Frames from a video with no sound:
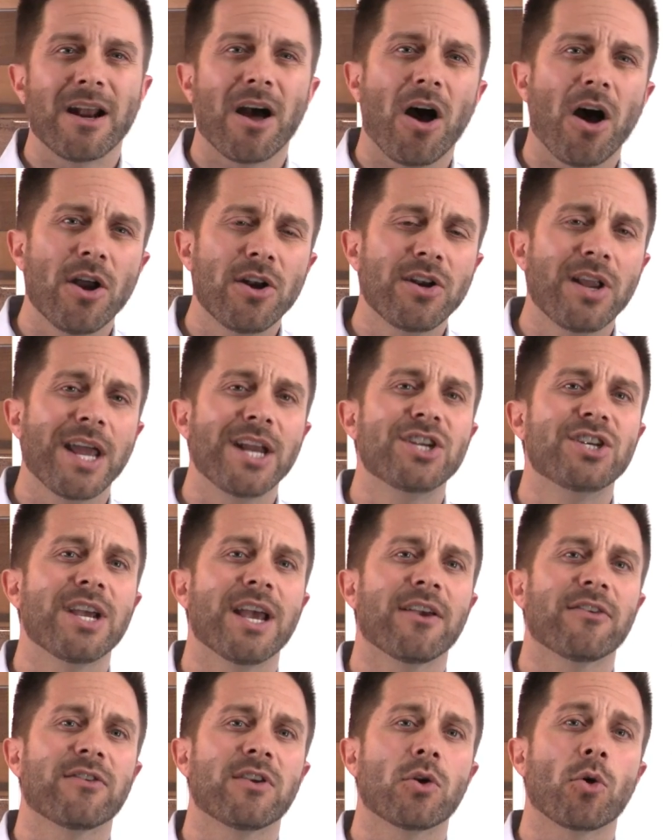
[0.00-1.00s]
An
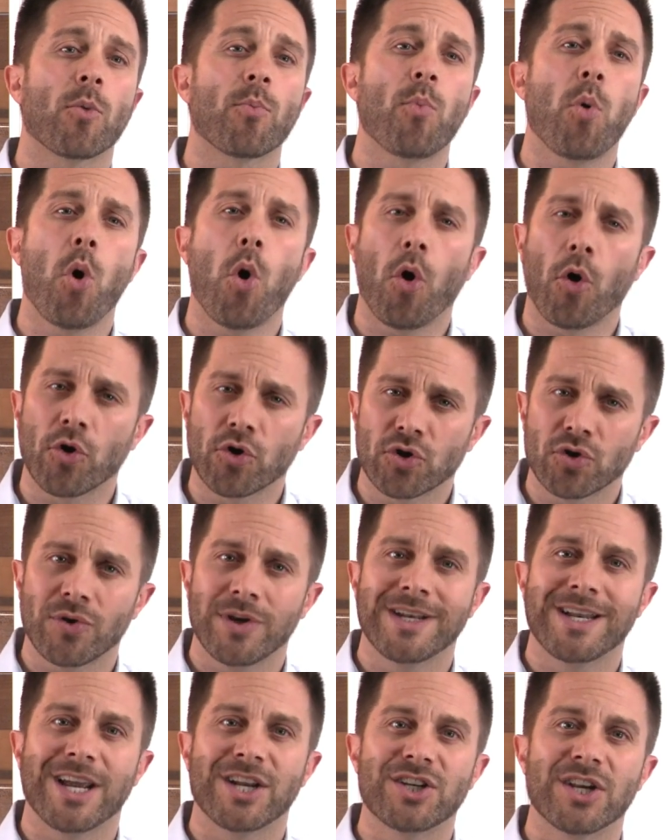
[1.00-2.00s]
undigested or
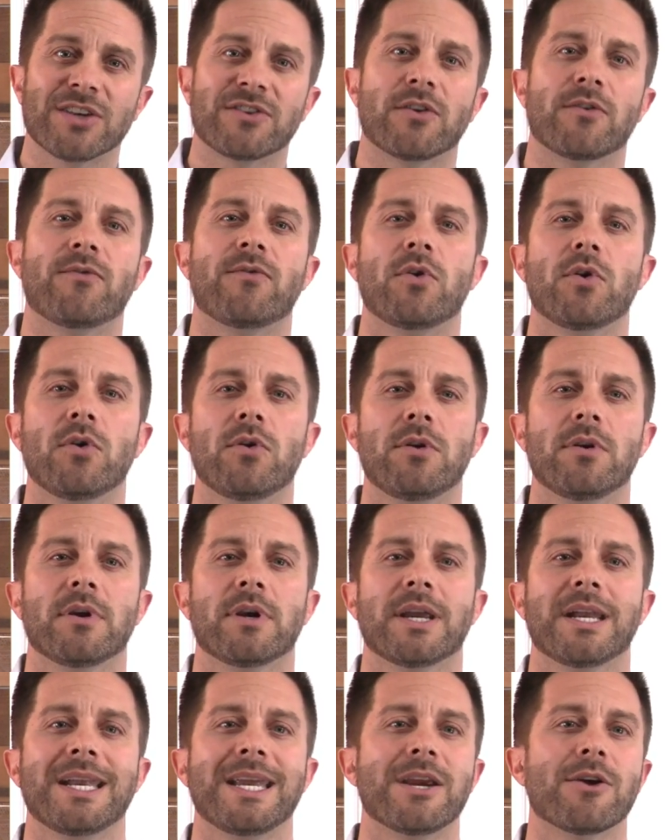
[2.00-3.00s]
partially digested
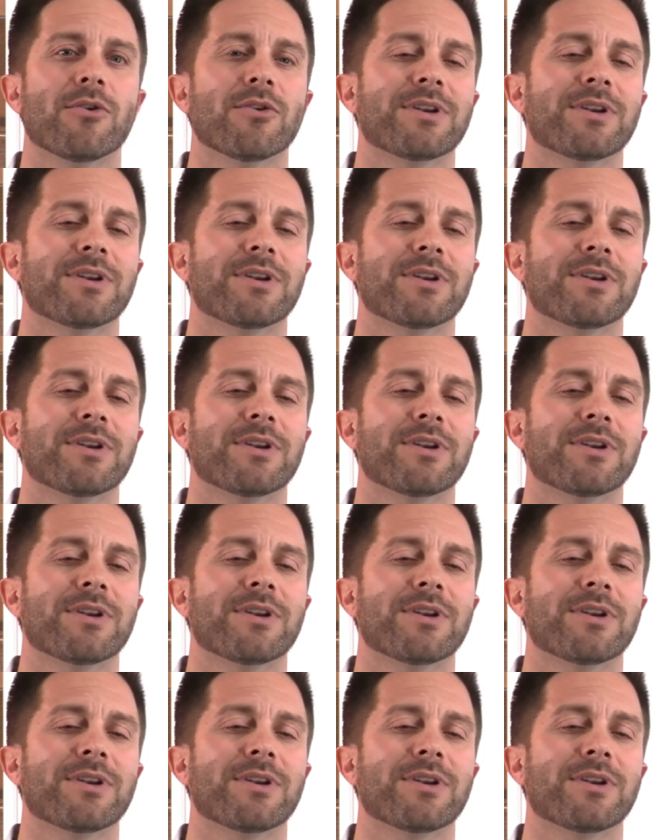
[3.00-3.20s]
food can